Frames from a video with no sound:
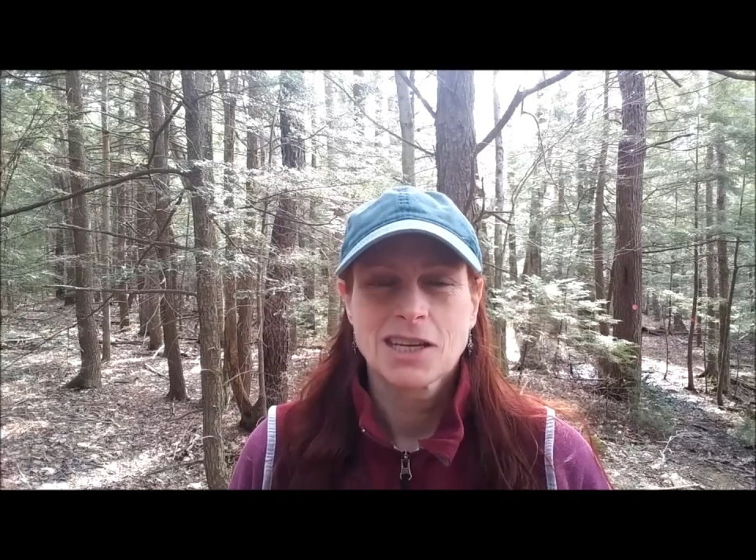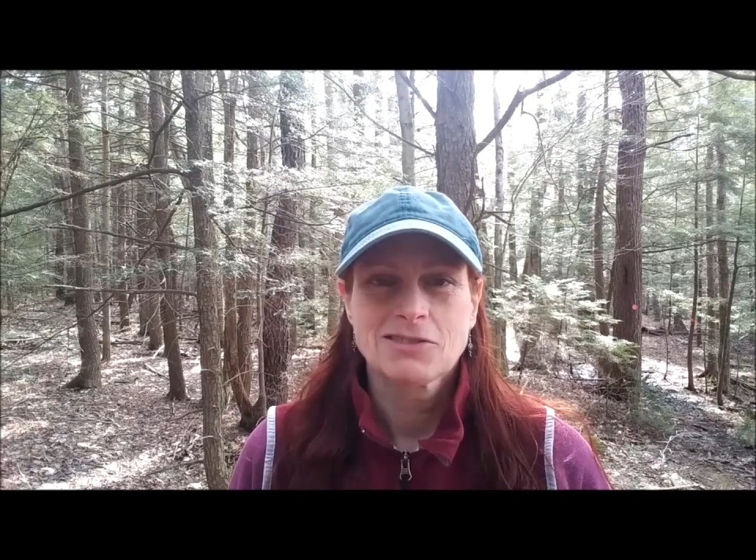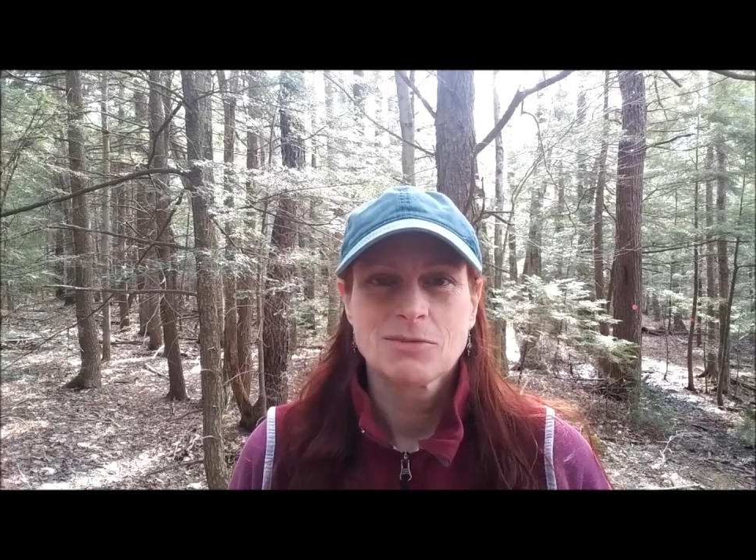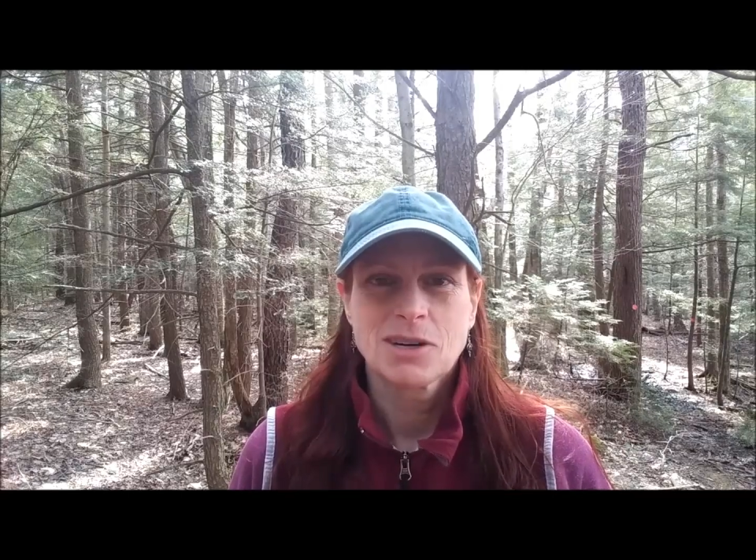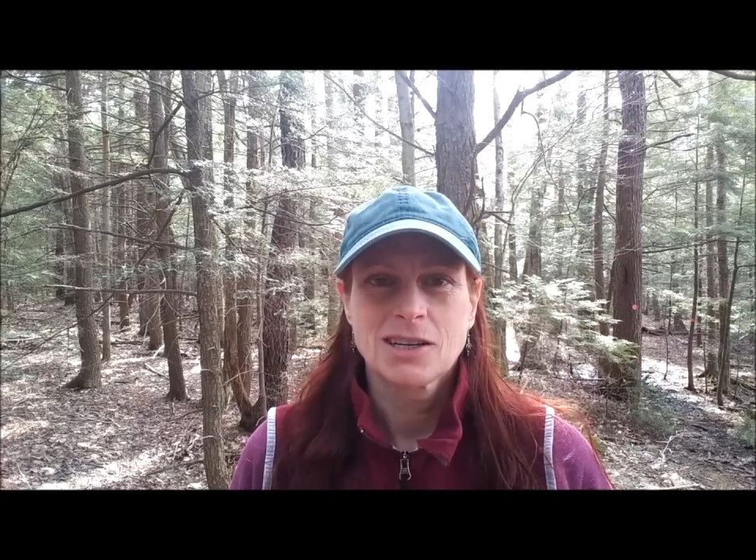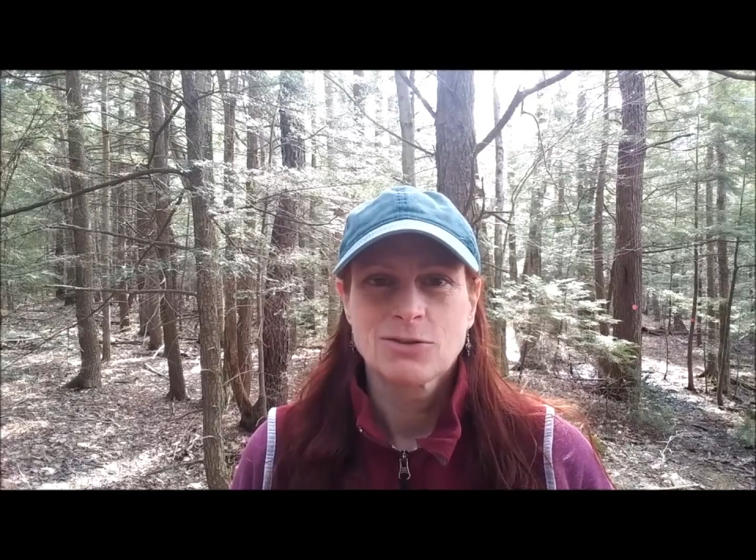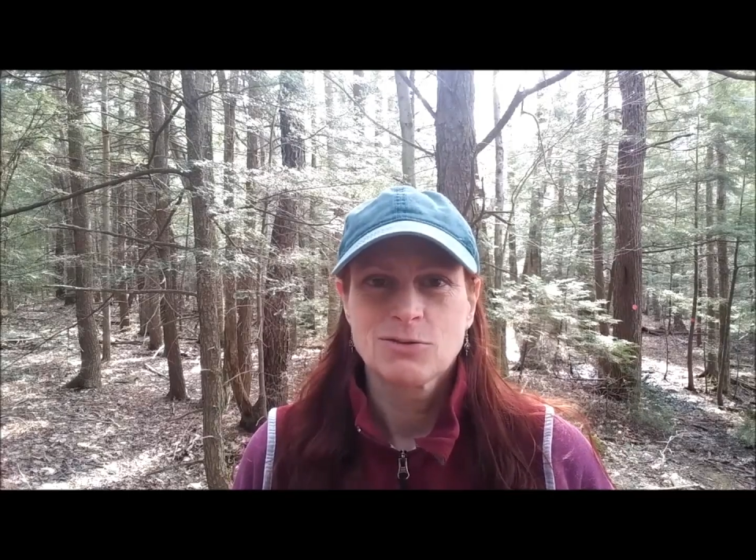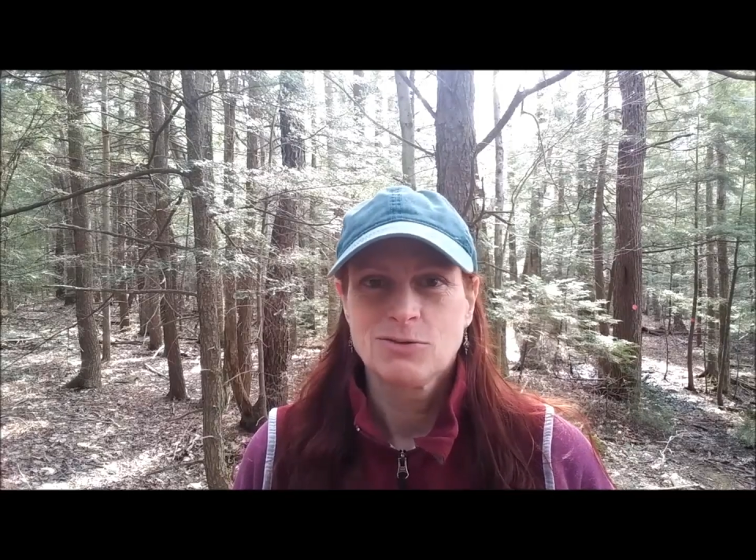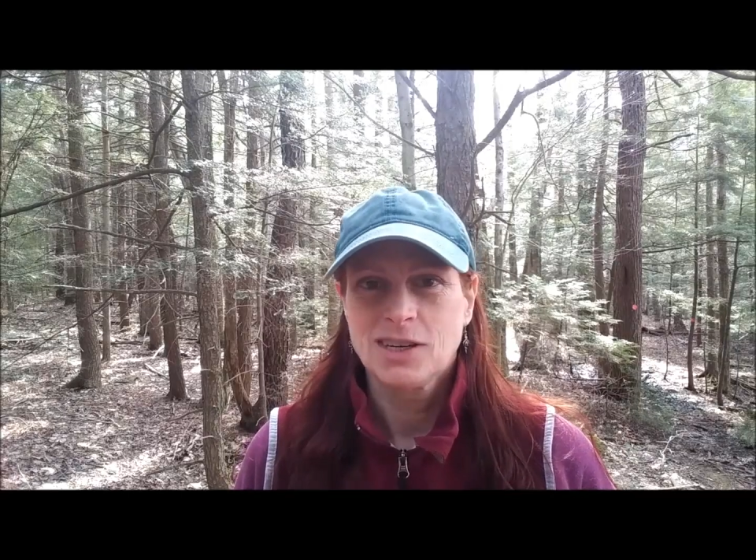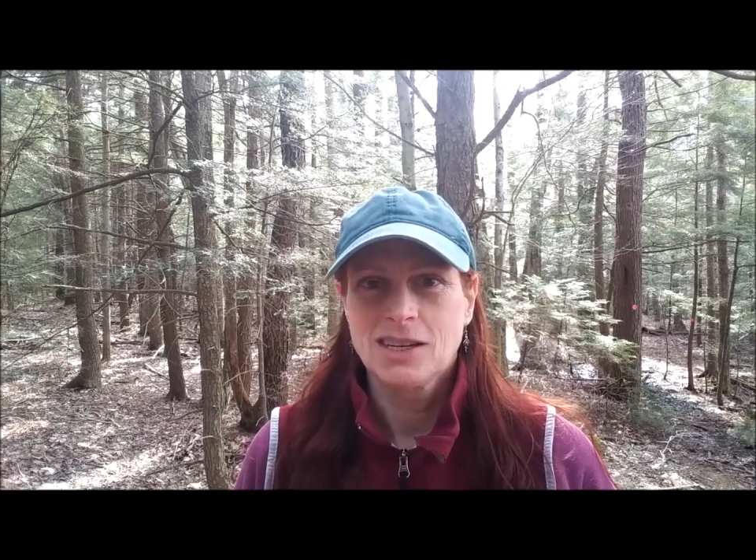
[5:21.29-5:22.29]
with everybody
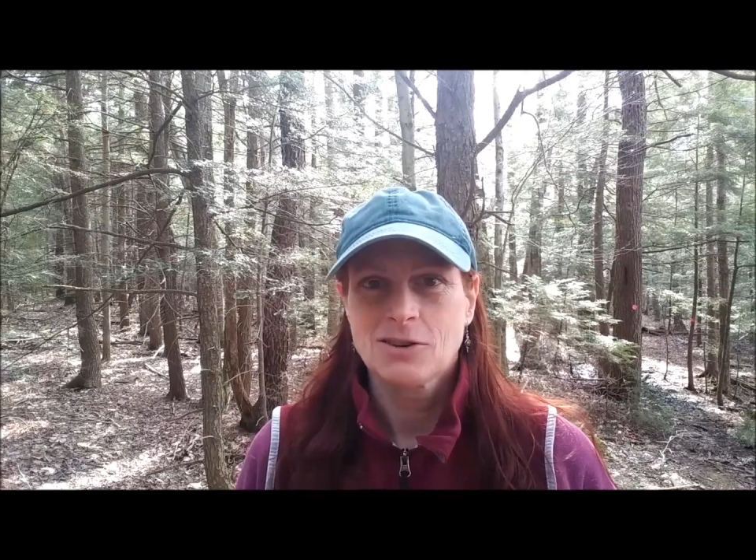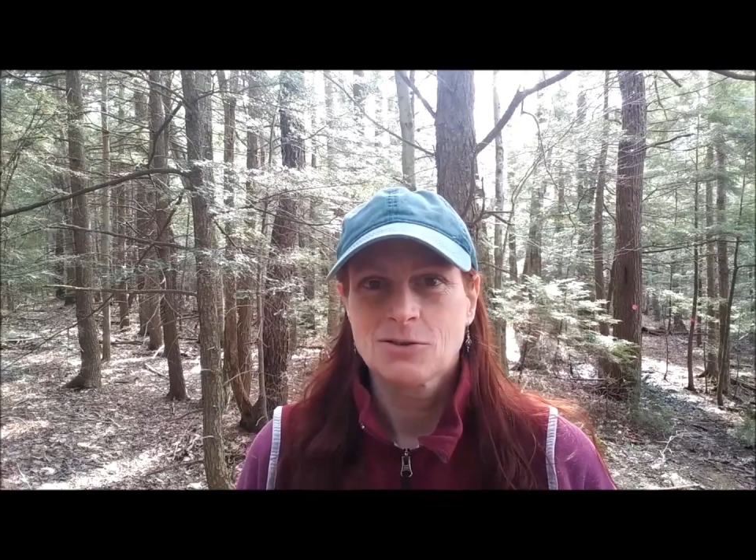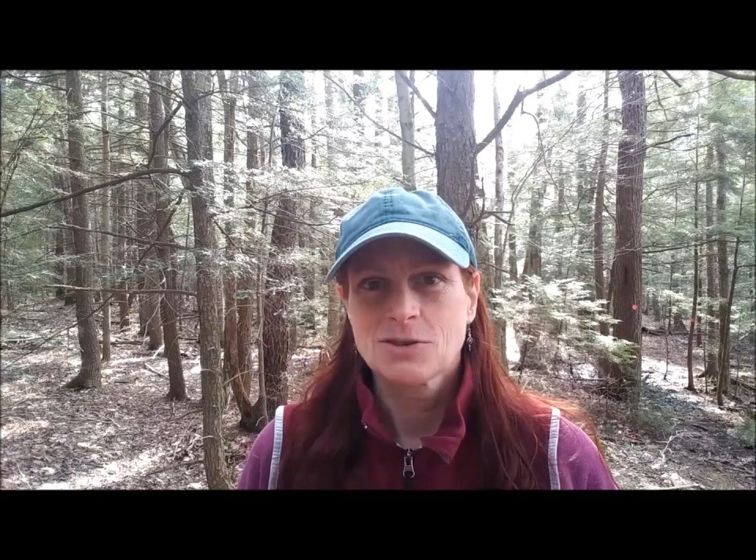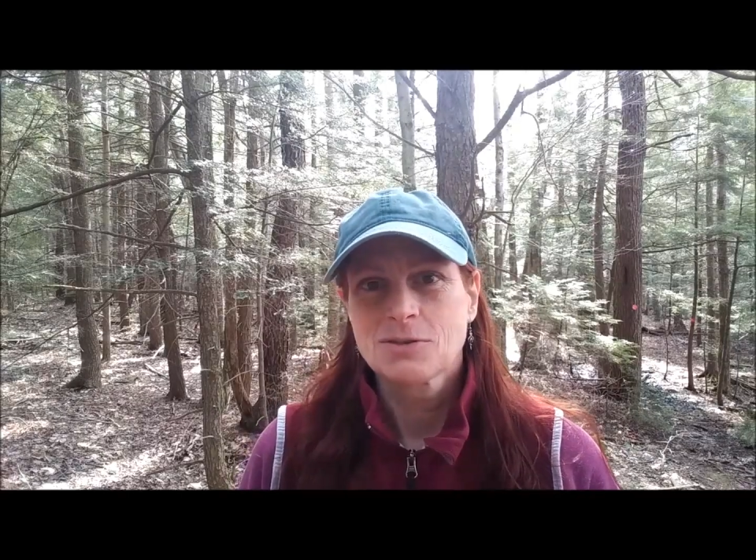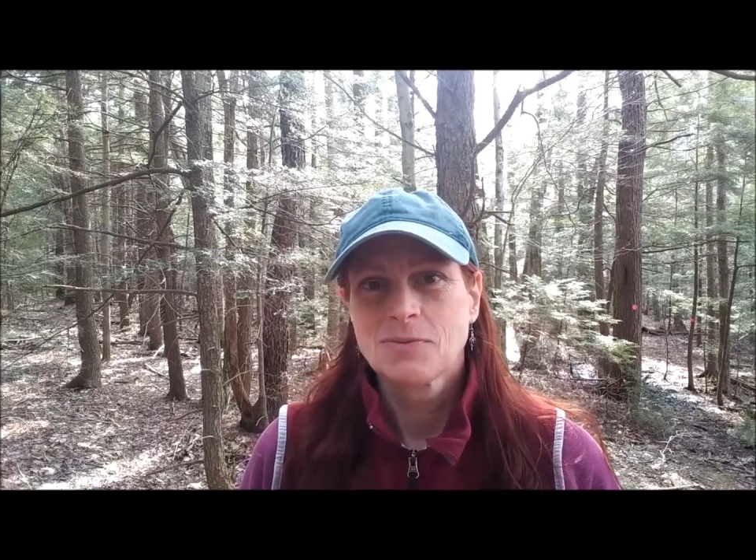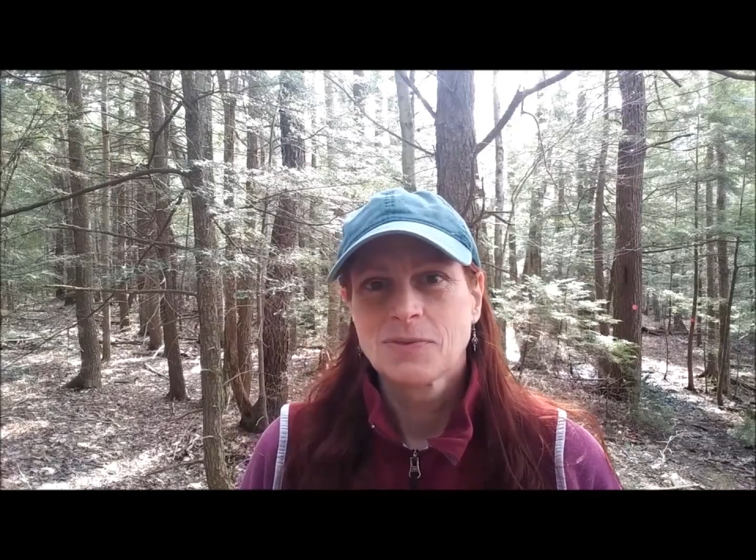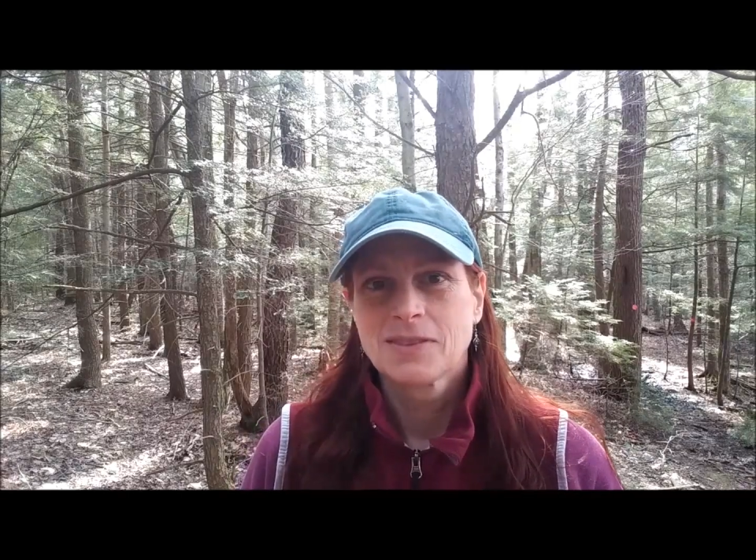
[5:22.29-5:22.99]
through videos.